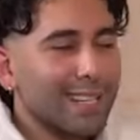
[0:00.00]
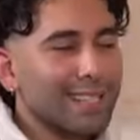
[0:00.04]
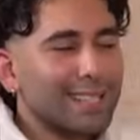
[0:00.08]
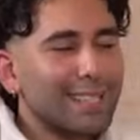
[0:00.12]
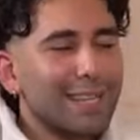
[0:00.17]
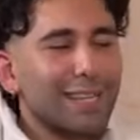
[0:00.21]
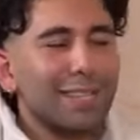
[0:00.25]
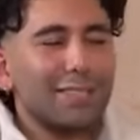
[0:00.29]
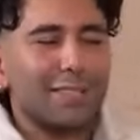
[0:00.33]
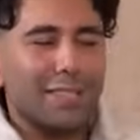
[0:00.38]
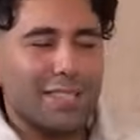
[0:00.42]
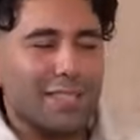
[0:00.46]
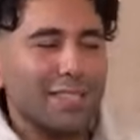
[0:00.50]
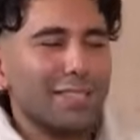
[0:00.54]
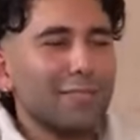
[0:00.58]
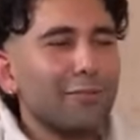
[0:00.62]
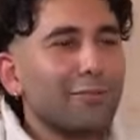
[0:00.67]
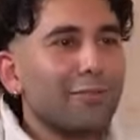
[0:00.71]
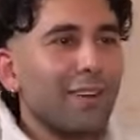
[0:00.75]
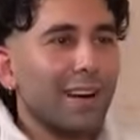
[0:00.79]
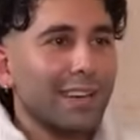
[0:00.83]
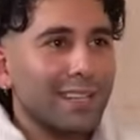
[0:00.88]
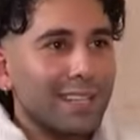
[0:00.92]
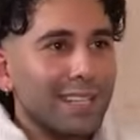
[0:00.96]
And I said it just as a
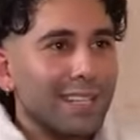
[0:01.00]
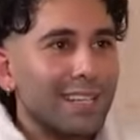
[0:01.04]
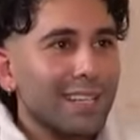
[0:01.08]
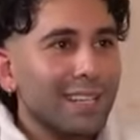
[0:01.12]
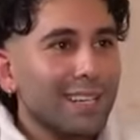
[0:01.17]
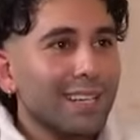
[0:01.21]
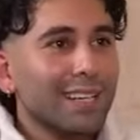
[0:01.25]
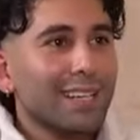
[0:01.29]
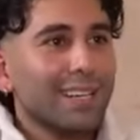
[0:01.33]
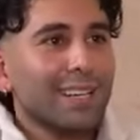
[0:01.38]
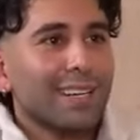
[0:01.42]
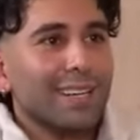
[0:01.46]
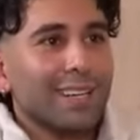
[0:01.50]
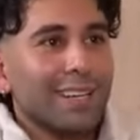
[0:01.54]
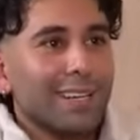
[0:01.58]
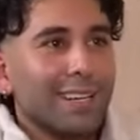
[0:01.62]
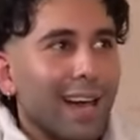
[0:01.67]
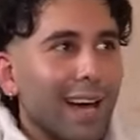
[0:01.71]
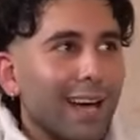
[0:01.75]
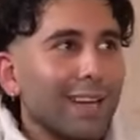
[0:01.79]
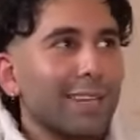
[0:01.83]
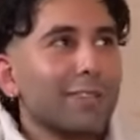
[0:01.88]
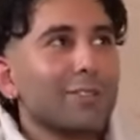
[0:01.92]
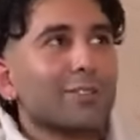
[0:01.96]
funny
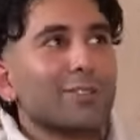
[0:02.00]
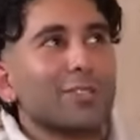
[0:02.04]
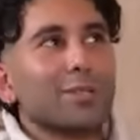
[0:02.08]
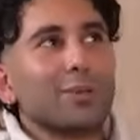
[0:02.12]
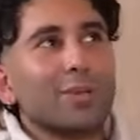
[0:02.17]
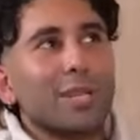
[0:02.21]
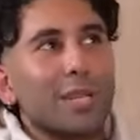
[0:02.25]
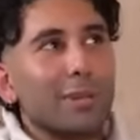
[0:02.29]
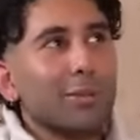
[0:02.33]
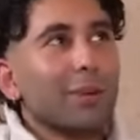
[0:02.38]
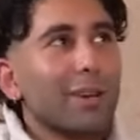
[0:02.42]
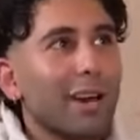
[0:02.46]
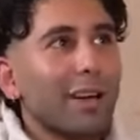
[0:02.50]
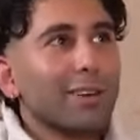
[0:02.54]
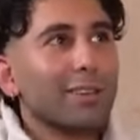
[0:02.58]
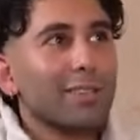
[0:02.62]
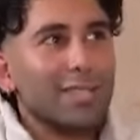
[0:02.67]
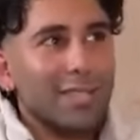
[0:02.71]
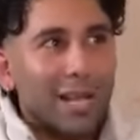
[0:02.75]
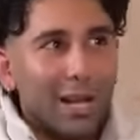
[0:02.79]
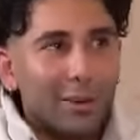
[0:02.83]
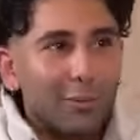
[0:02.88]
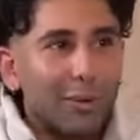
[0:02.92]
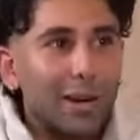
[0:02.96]
line. So he would
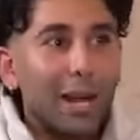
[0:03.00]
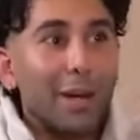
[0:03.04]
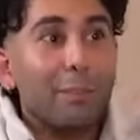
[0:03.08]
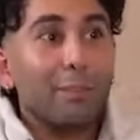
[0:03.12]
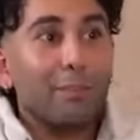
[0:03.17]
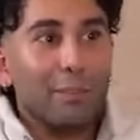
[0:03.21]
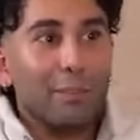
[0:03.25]
understand what I